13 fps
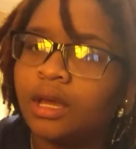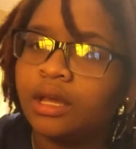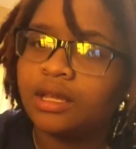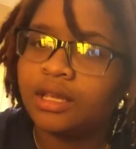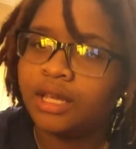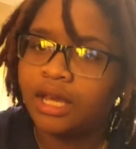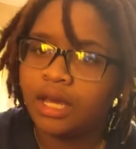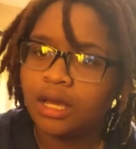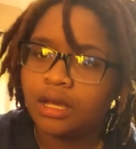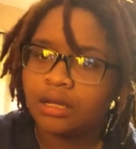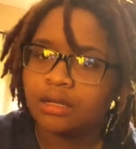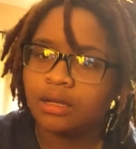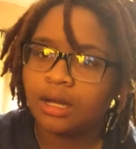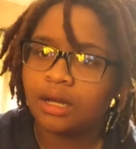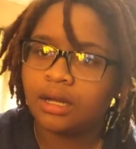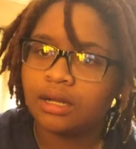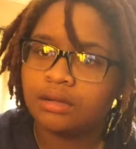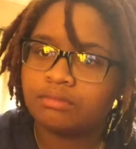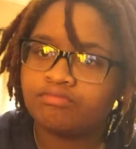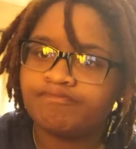Yeah.
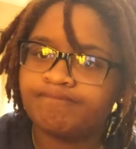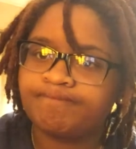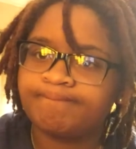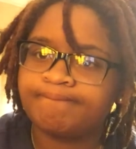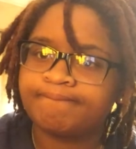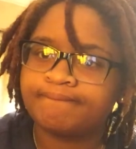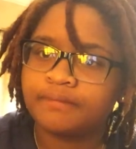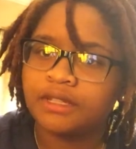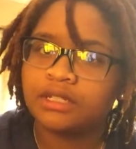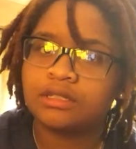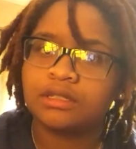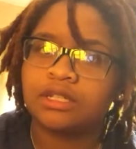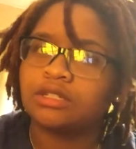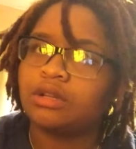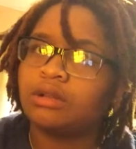It's